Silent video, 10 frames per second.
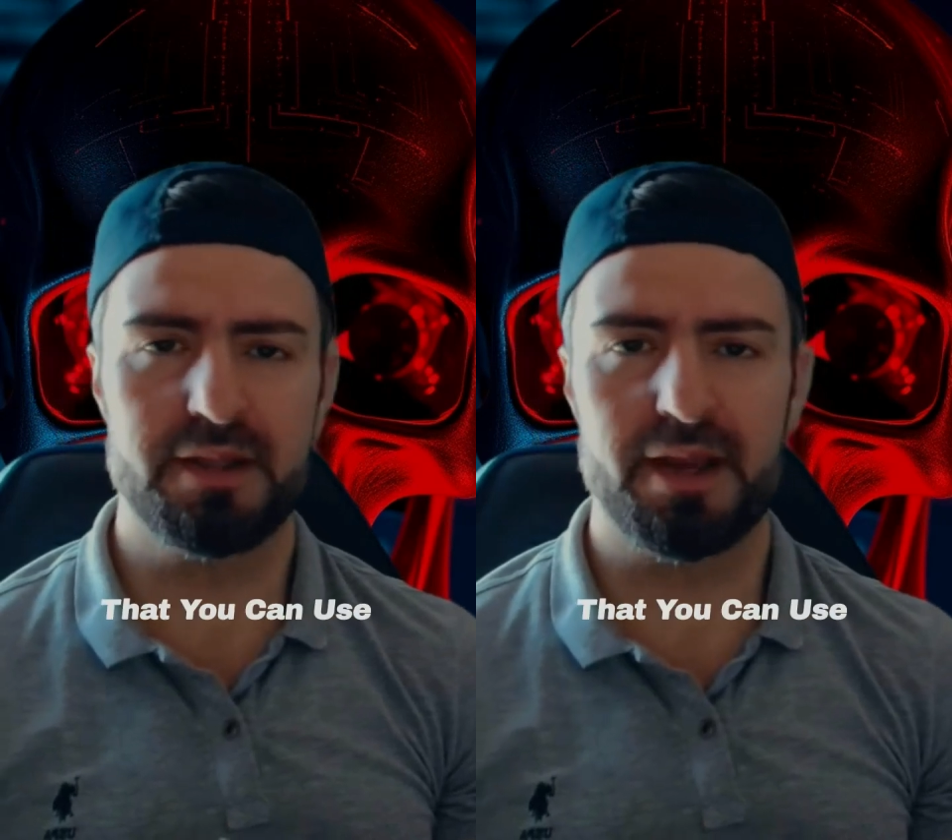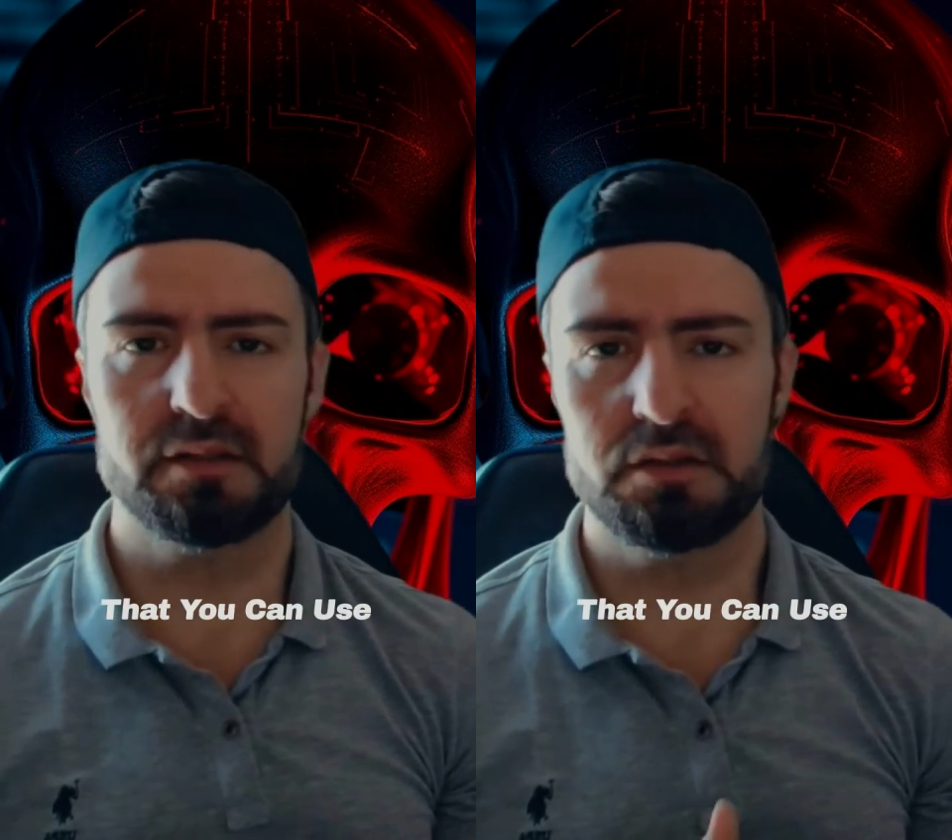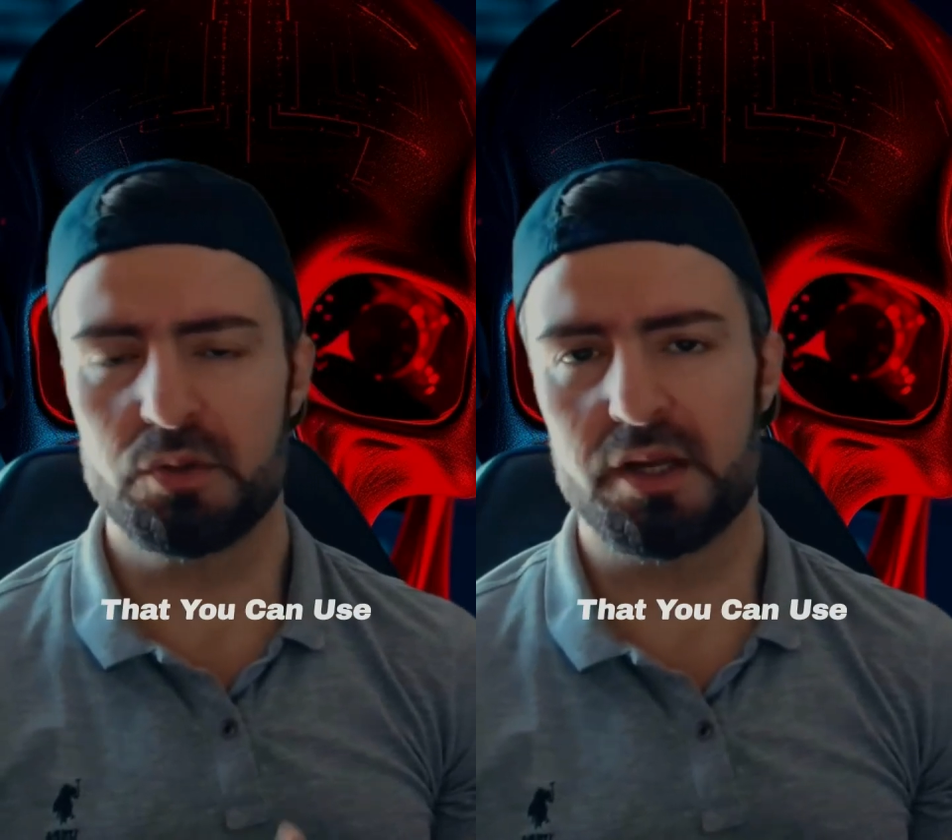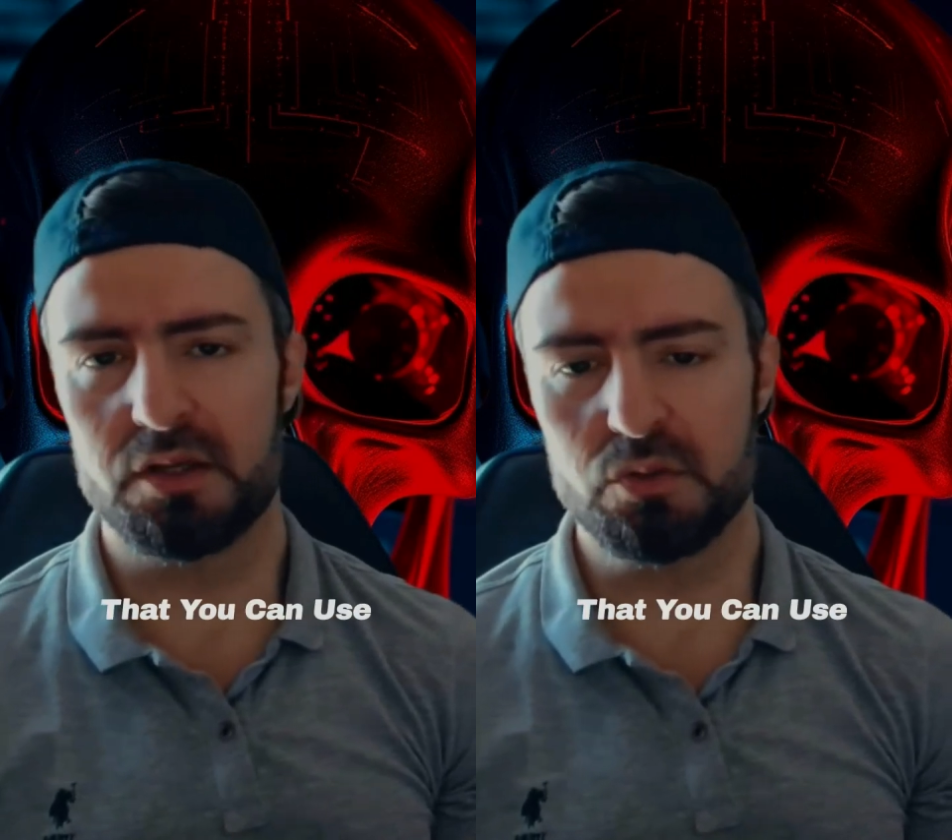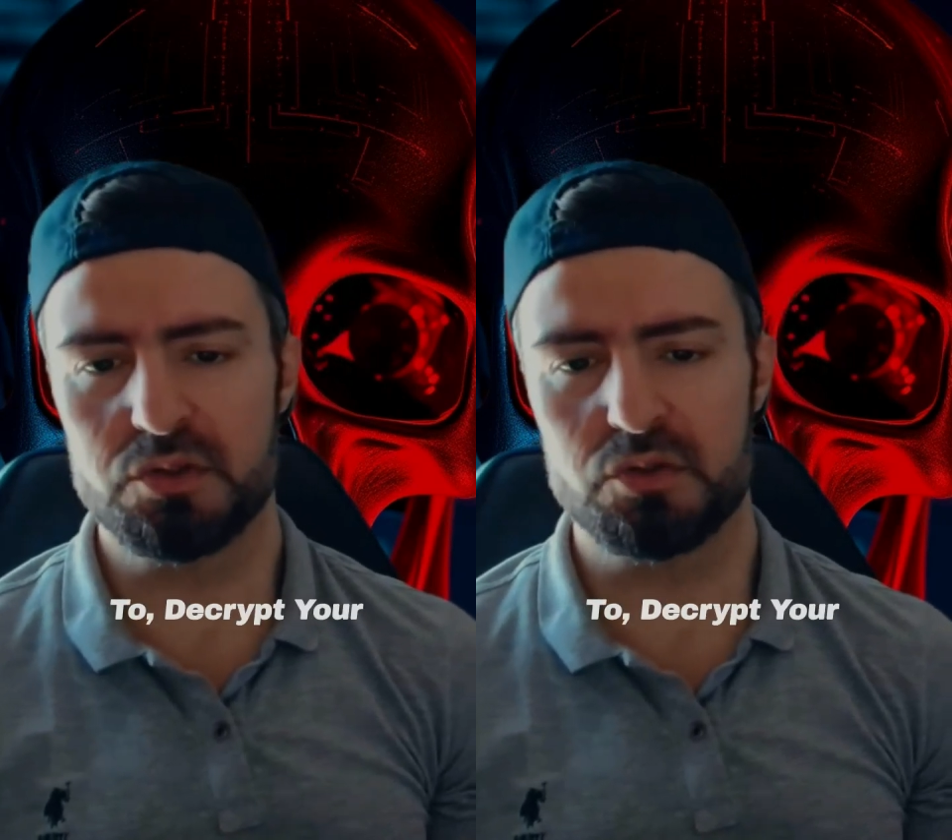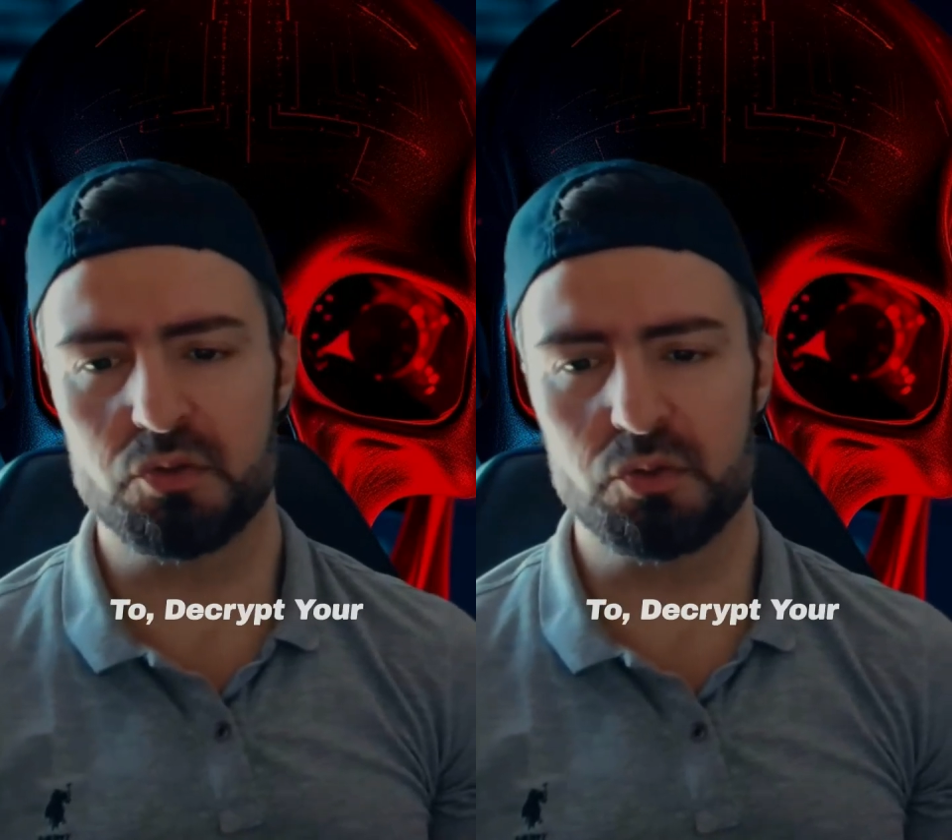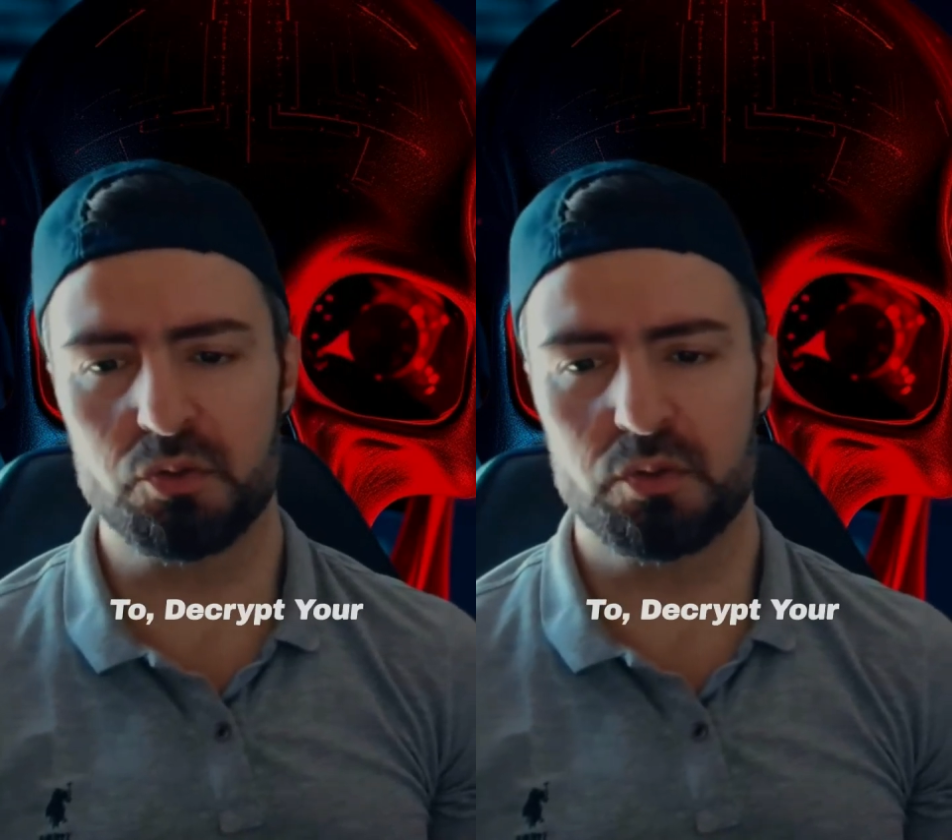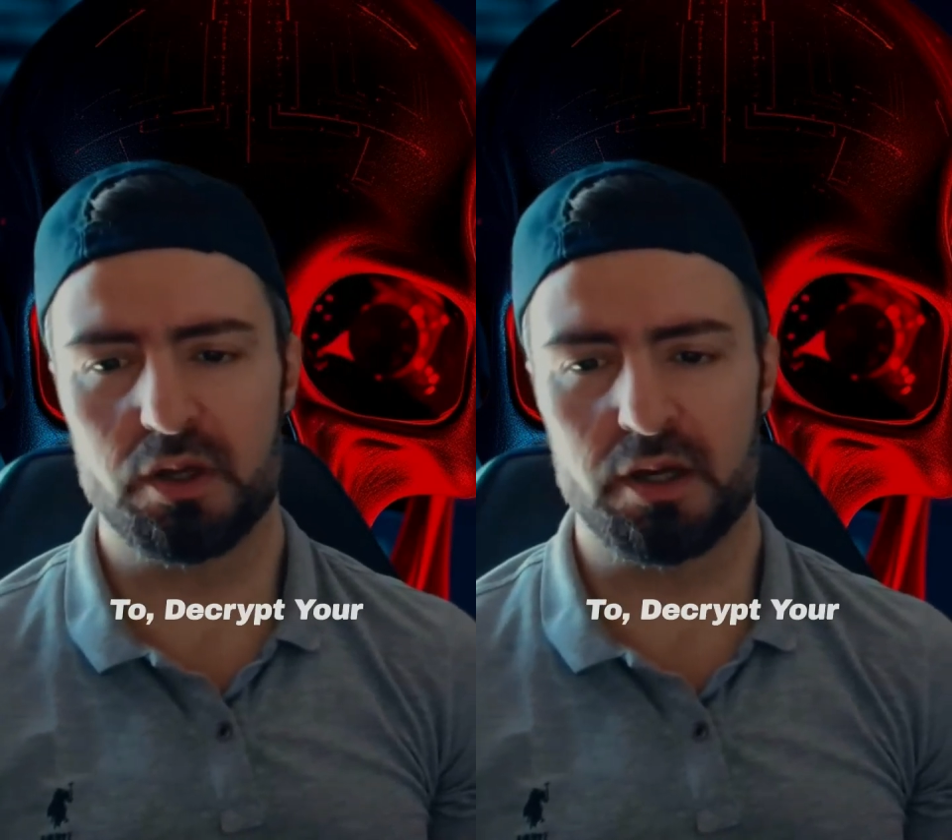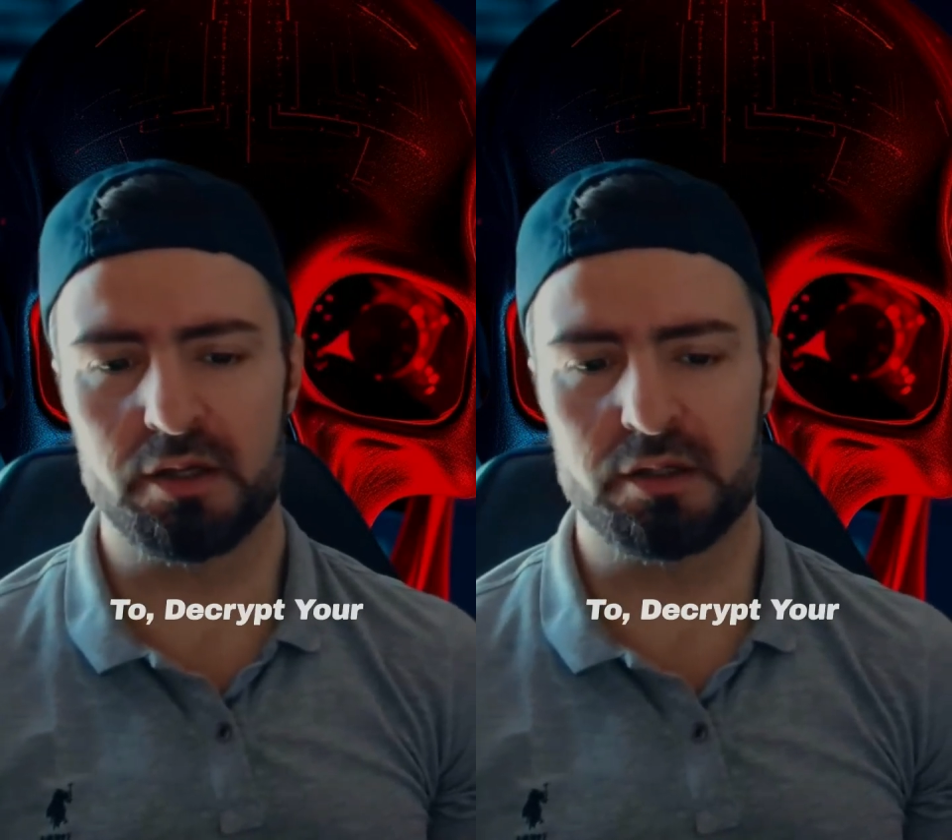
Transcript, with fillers: that you can use to uh,